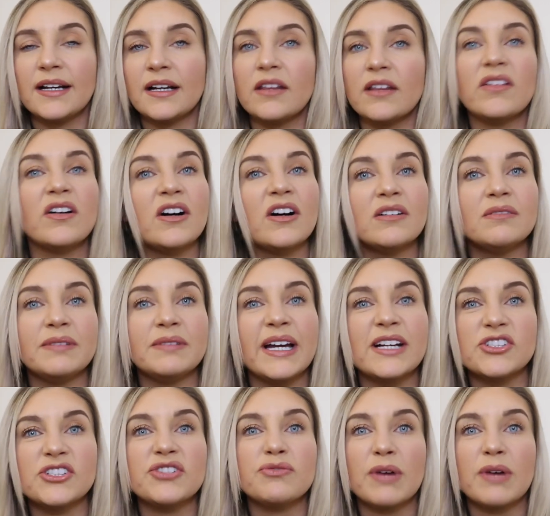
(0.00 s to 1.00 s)
And I thought, yeah,
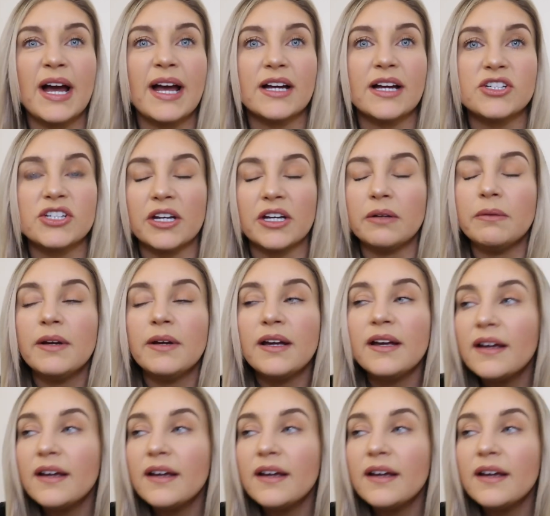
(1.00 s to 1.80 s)
she's right, I do.